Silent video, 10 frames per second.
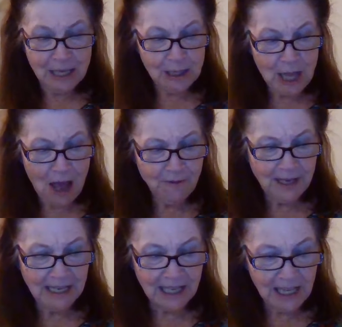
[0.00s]
Love
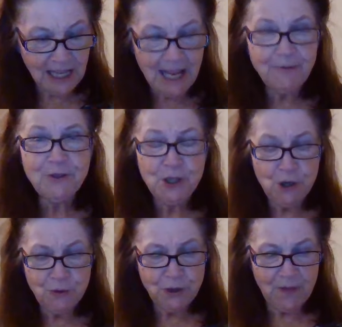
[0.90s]
can lift
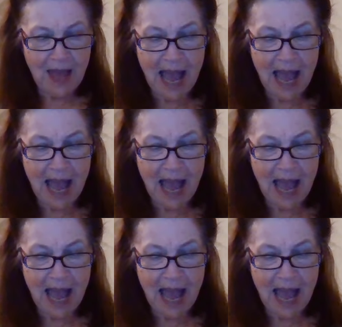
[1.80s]
you to the